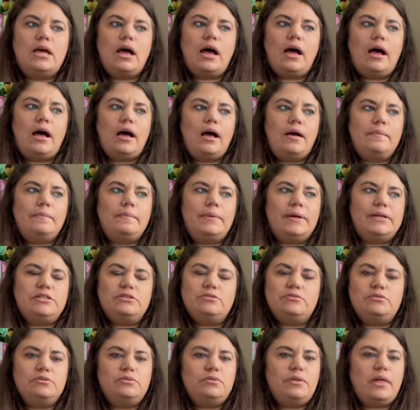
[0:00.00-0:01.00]
I do
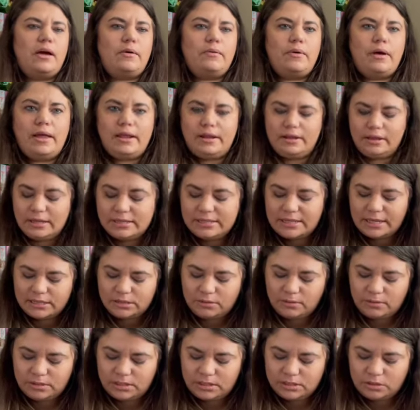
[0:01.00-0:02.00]
that. Because this
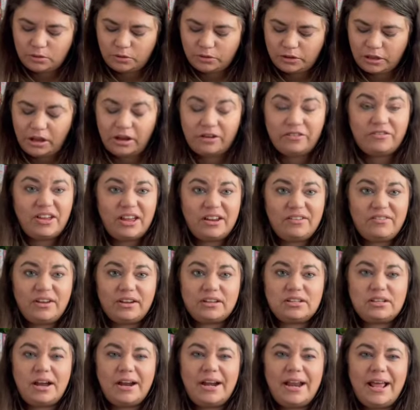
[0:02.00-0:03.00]
one is only on
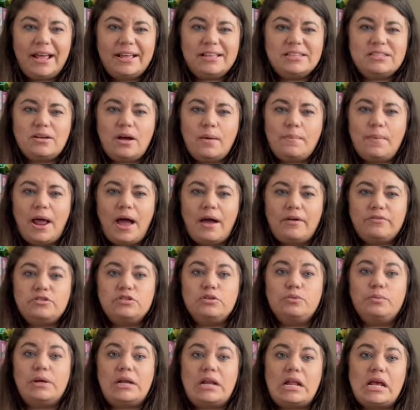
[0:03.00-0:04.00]
fanfic.net. So I'm going to have to
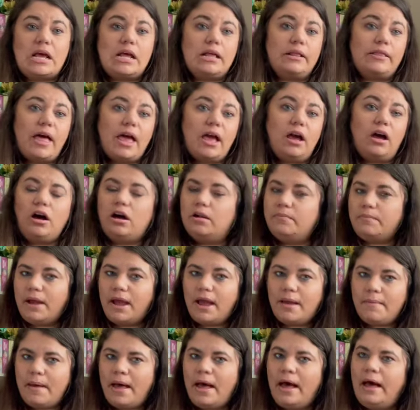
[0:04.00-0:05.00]
read it like on my
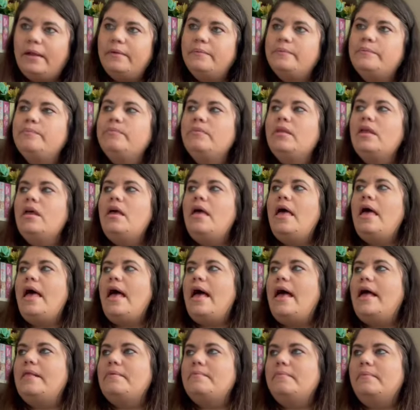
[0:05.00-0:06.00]
iPad.
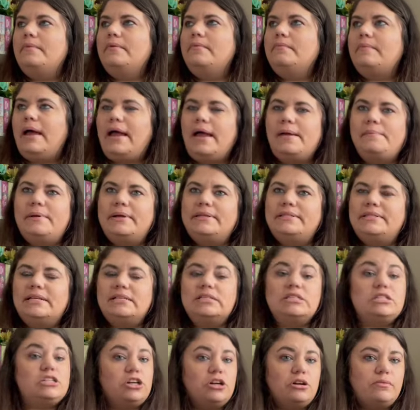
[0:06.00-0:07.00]
And my iPad
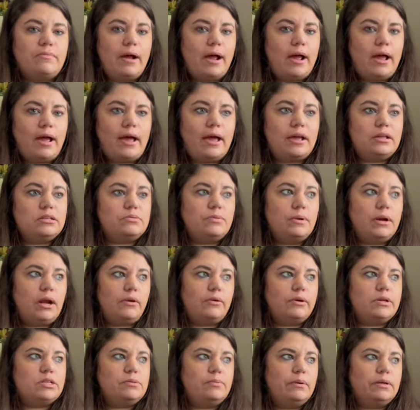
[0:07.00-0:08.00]
tends to hurt my eyes when I
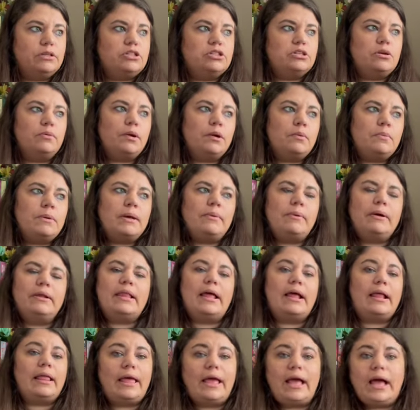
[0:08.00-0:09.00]
read too much. So it'll be one
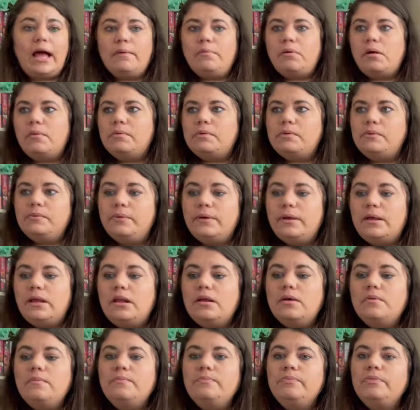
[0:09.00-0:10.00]
that like I probably read
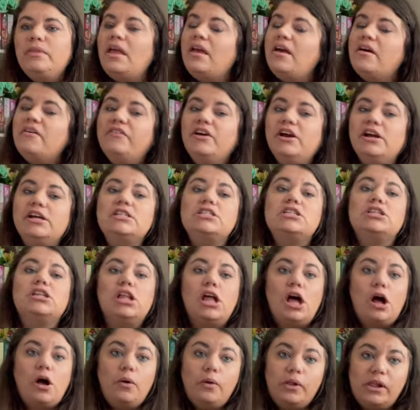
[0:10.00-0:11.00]
very
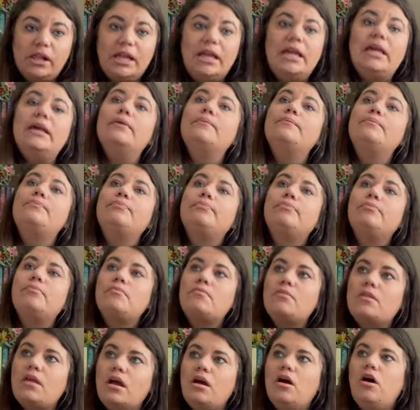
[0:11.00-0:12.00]
slowly
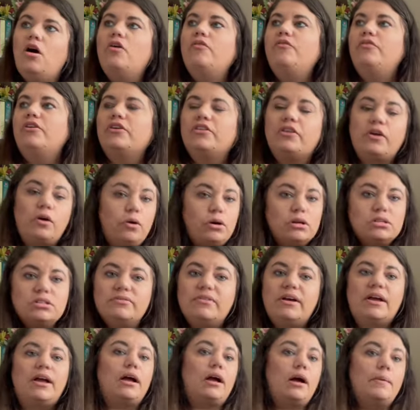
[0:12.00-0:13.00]
over the course of
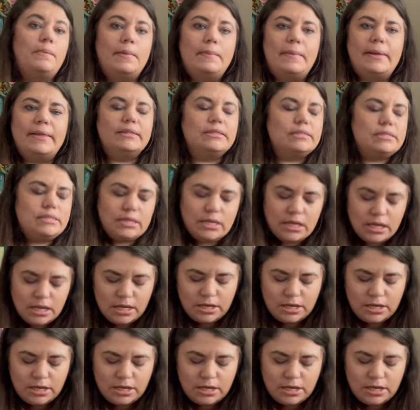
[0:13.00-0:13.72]
like a couple months.